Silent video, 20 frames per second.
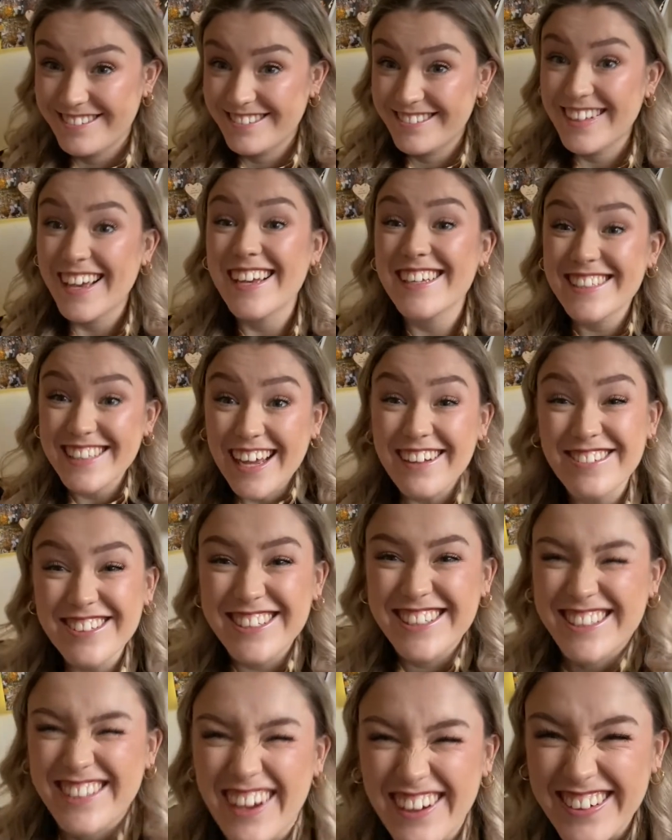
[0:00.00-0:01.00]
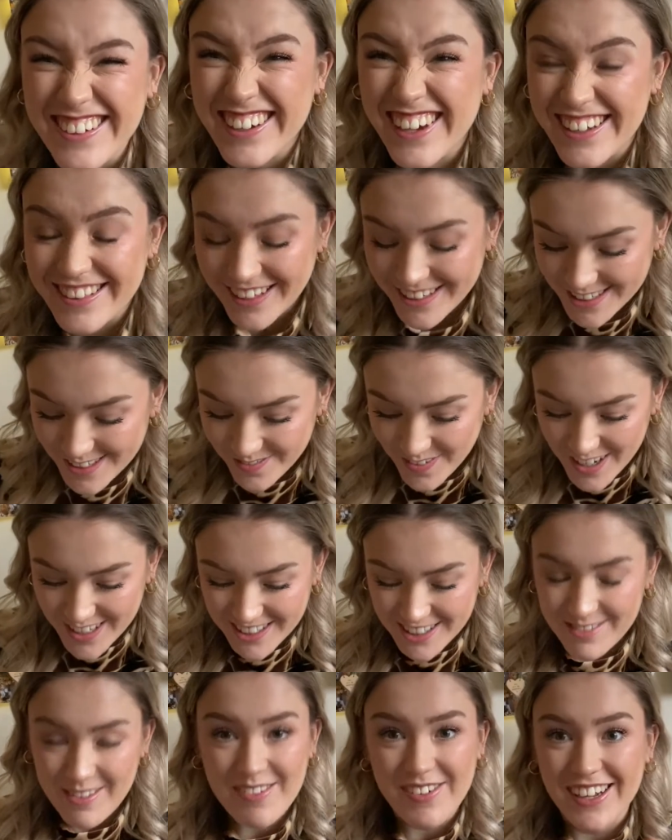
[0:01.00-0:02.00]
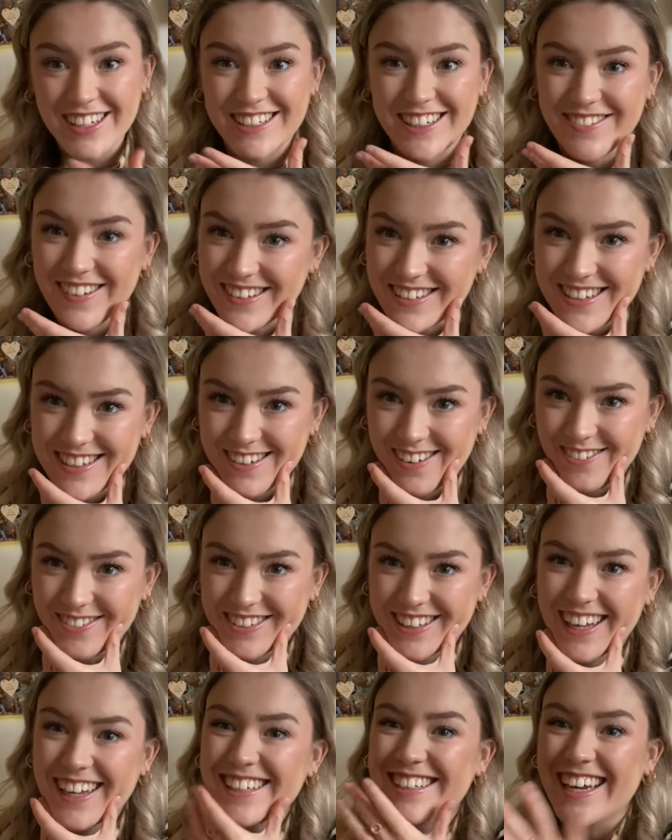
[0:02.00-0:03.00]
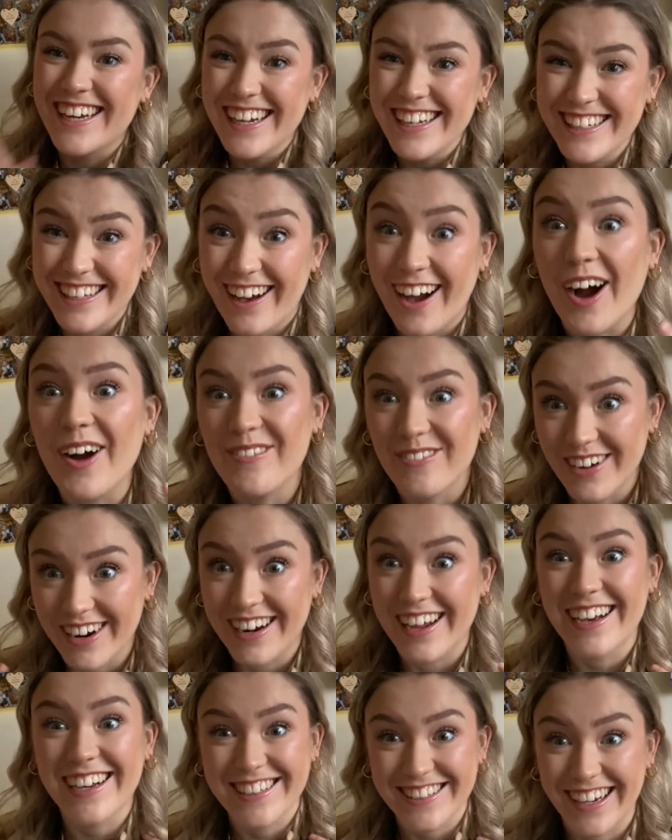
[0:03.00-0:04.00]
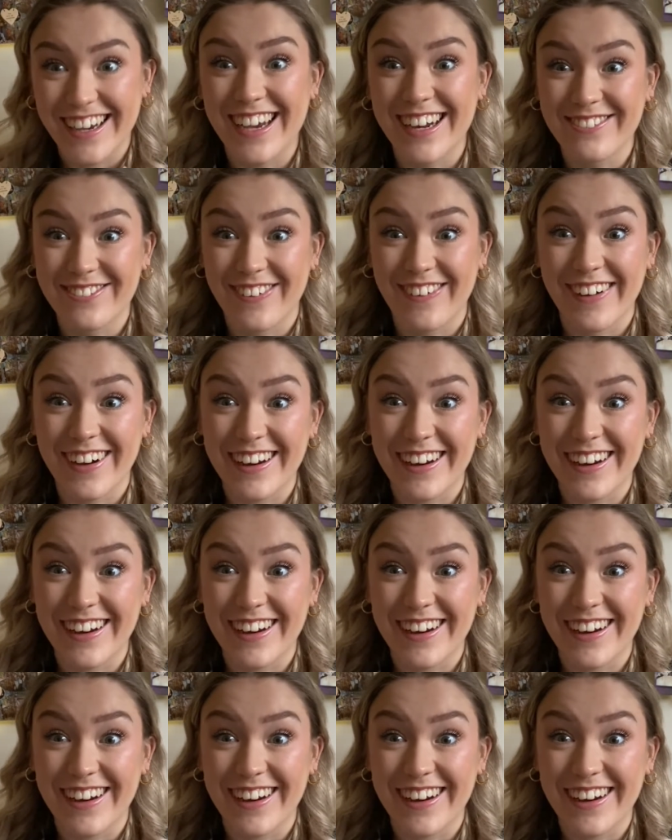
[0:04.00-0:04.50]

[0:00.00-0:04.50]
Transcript: It sounds so good. That's the first time I've actually read the synopsis and I'm really excited for it